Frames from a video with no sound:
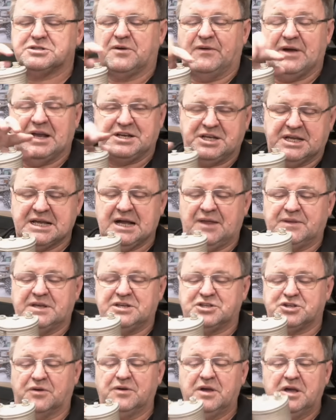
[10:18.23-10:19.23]
I'll actually cut
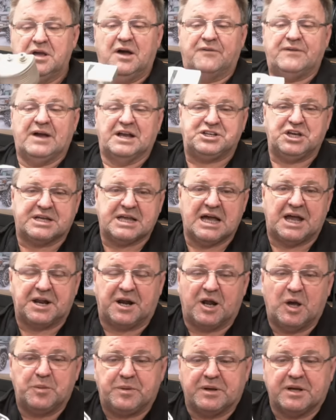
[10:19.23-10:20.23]
these off. I've actually cut it
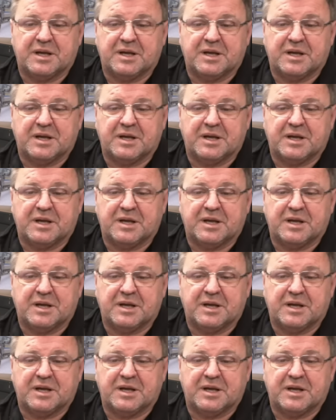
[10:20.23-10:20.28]
open